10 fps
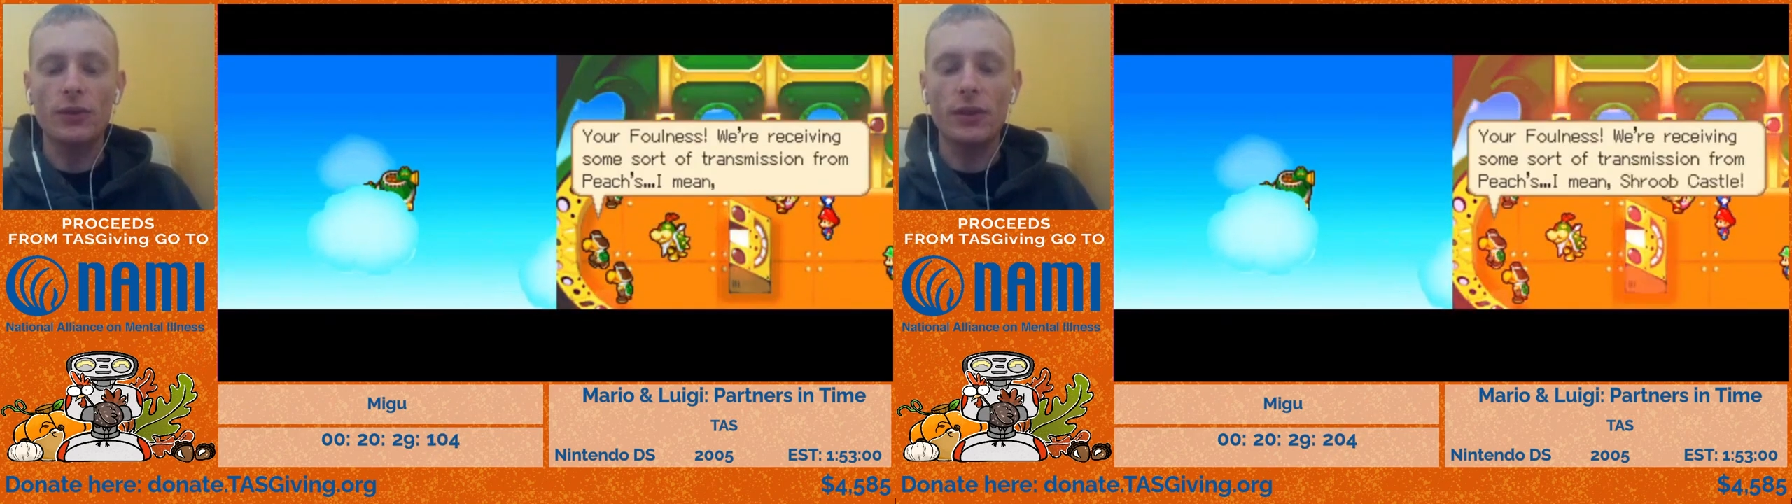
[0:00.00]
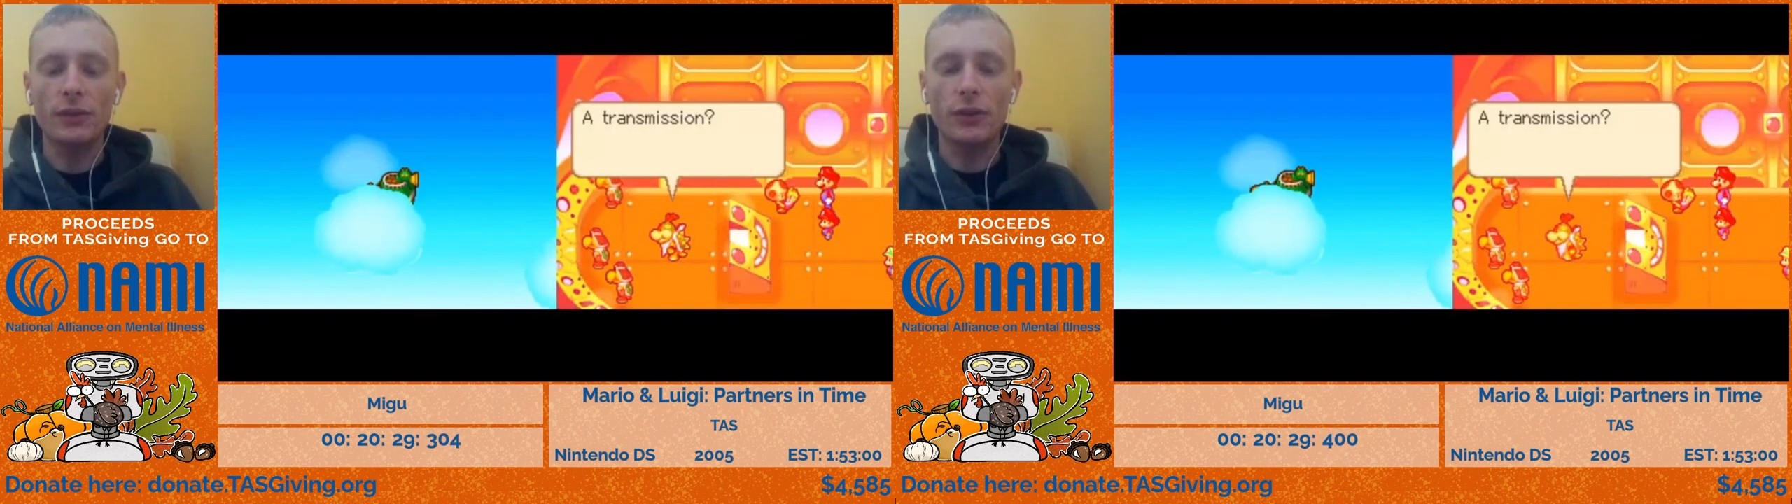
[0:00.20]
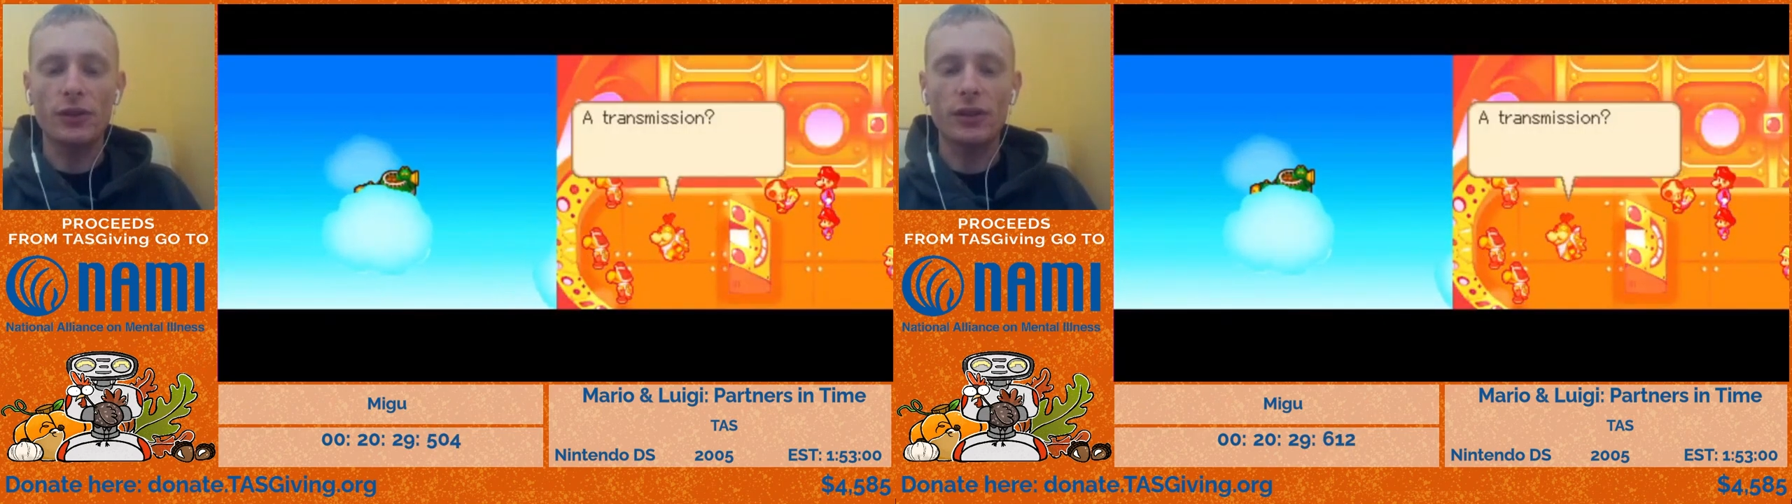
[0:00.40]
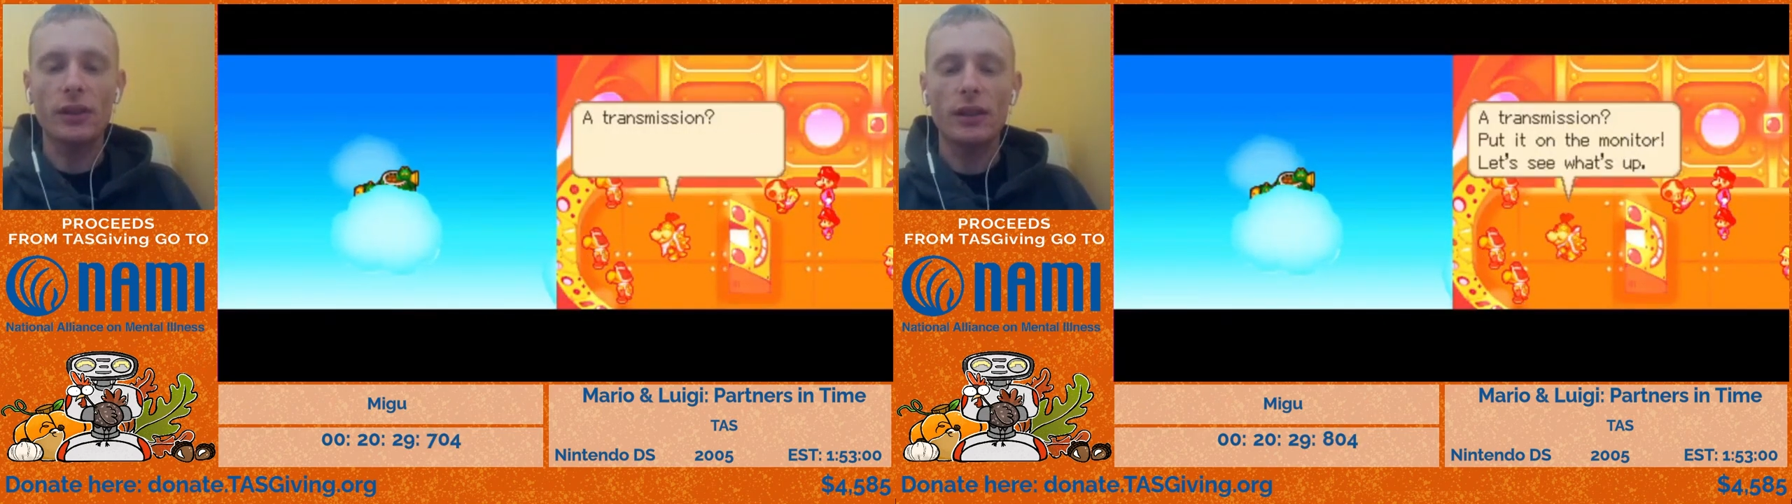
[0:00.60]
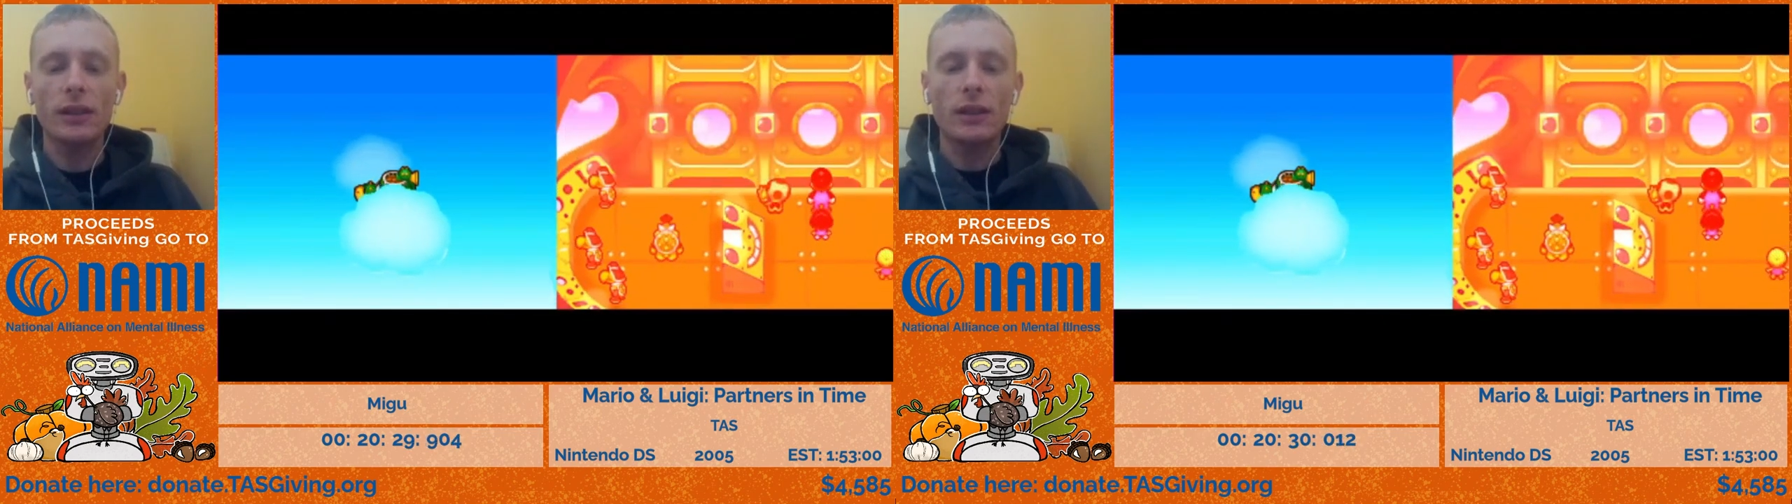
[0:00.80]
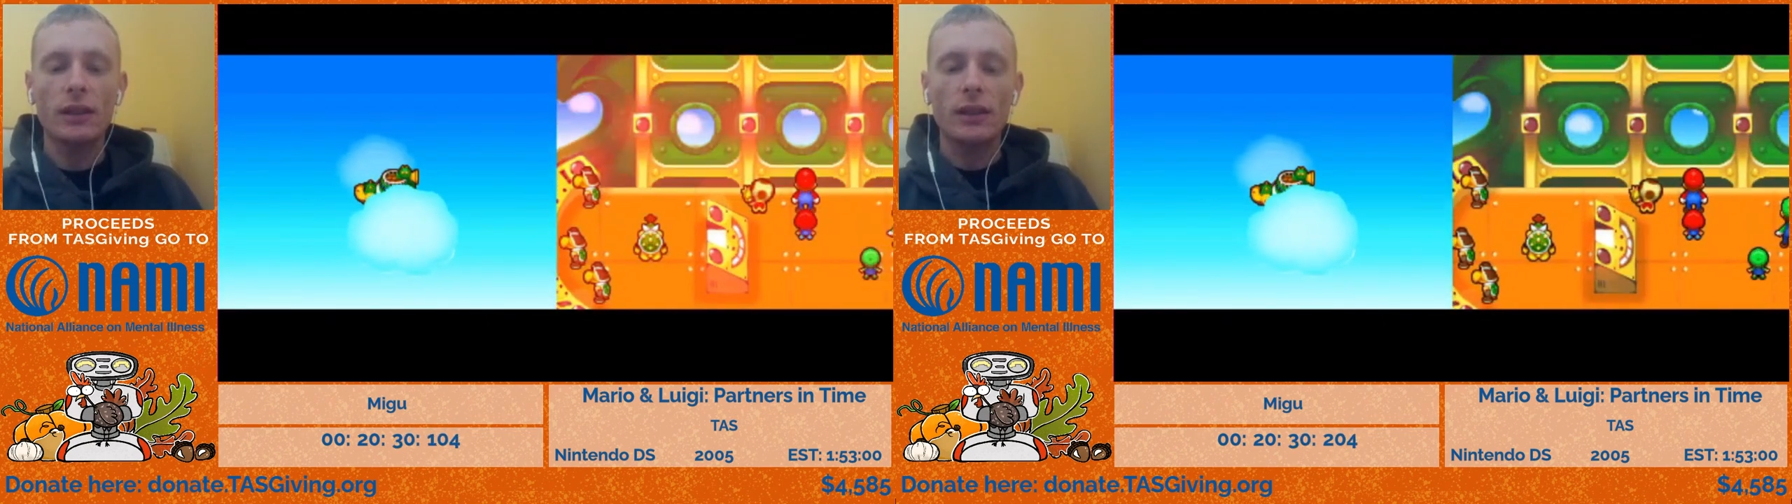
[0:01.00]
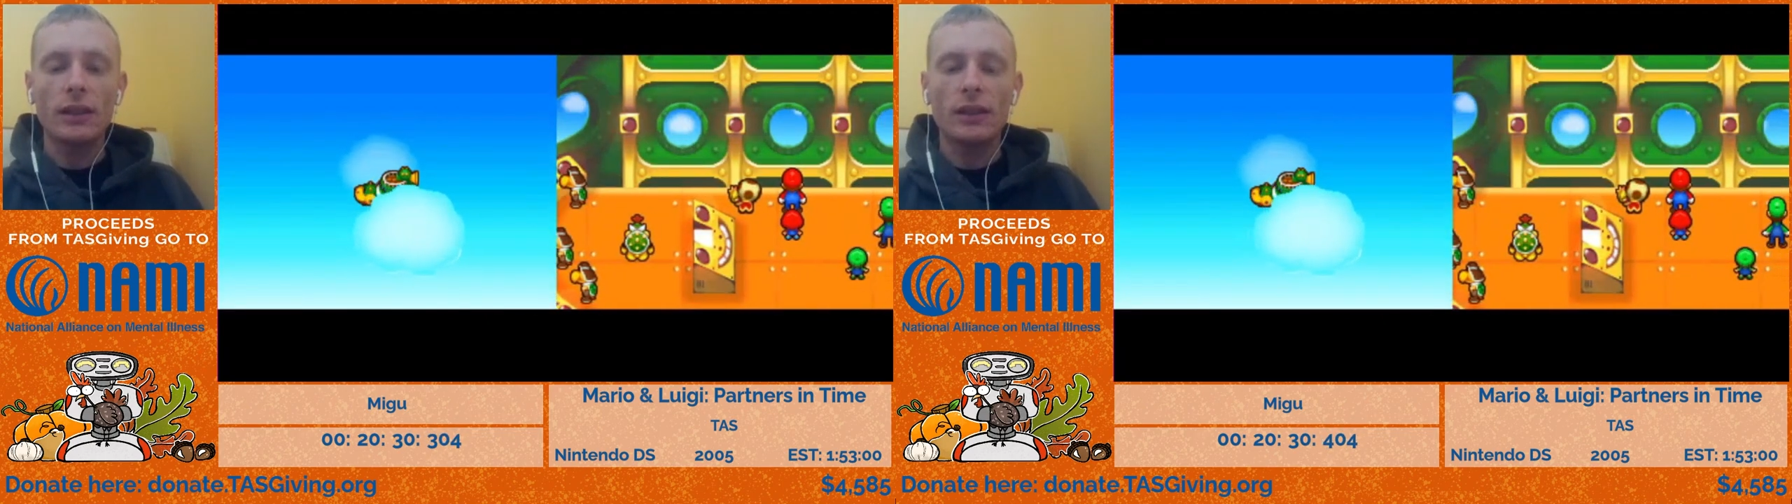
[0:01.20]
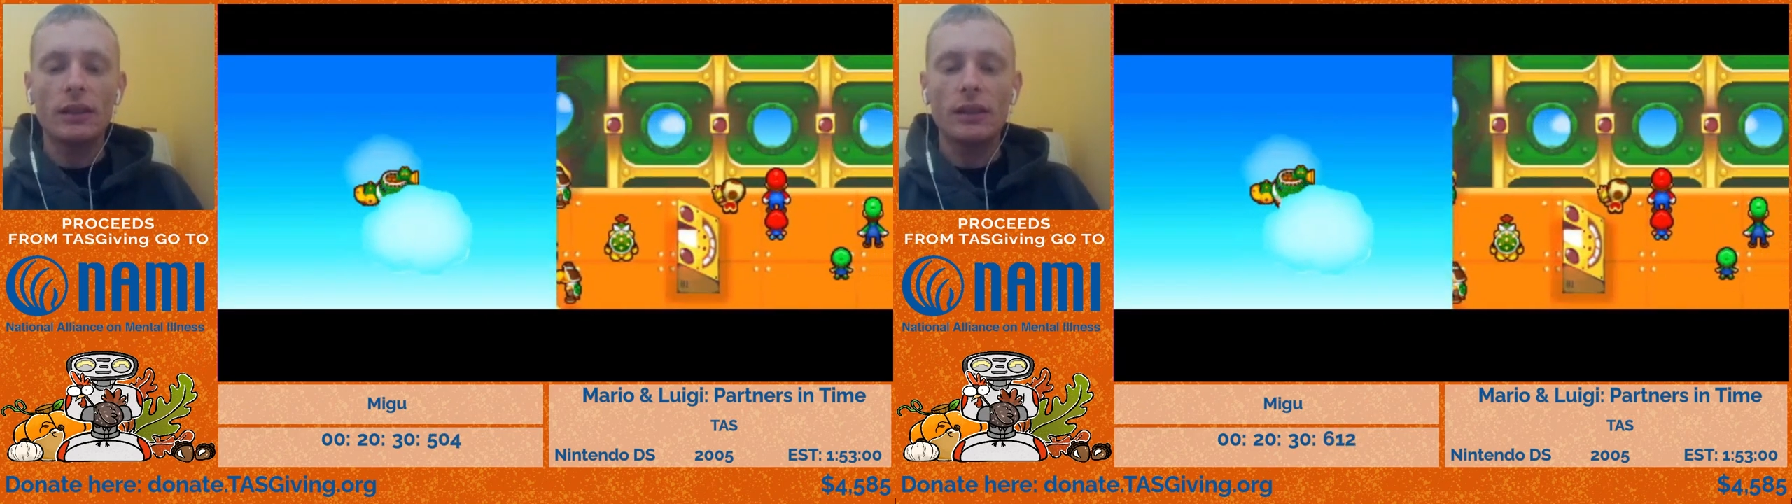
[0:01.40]
this version.
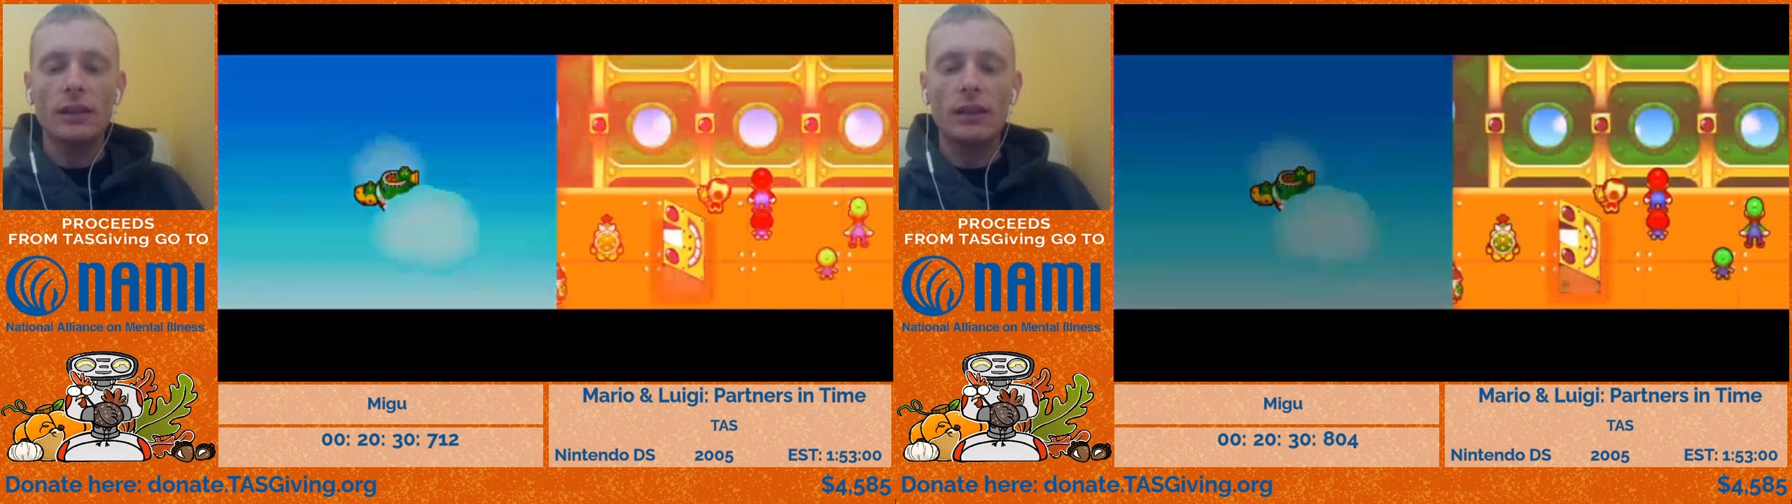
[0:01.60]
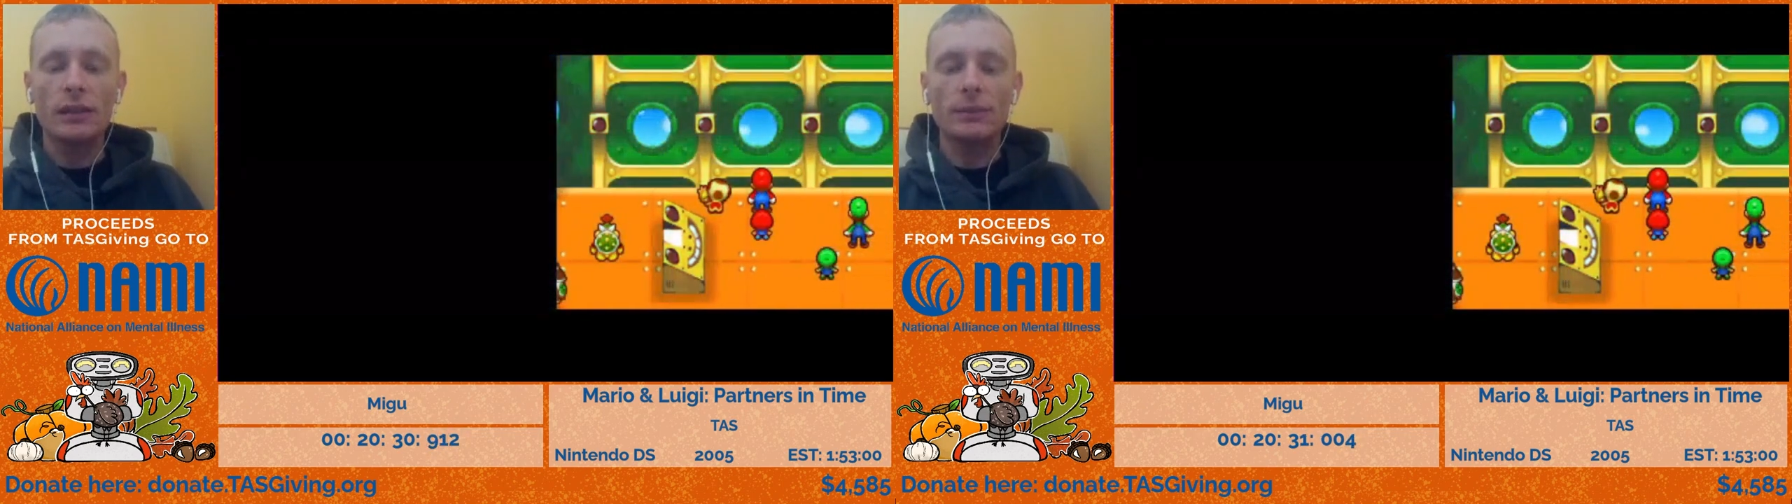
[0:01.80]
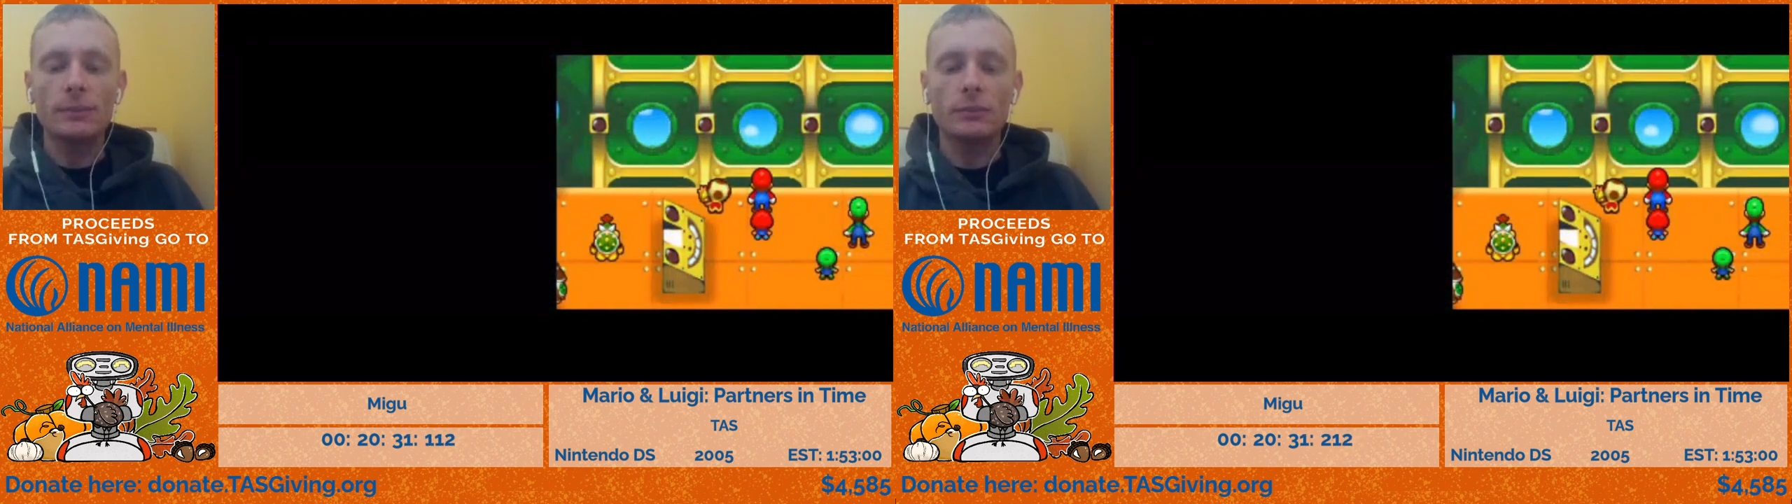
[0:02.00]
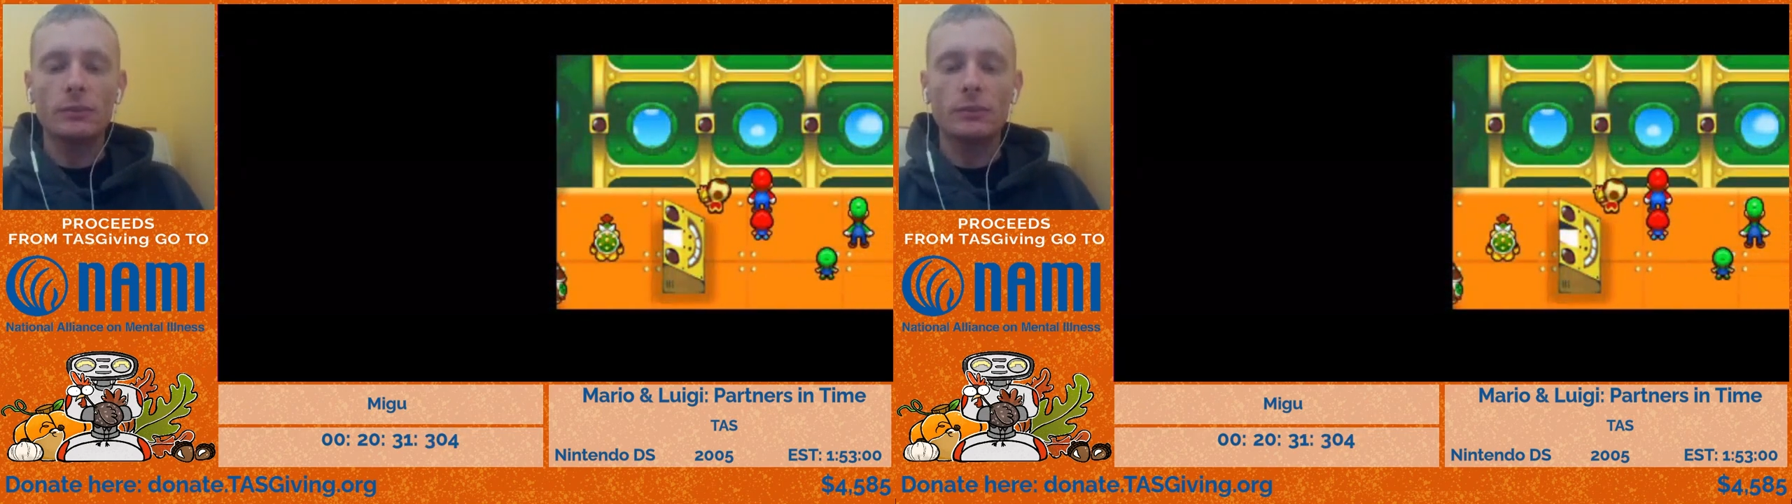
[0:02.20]
Um,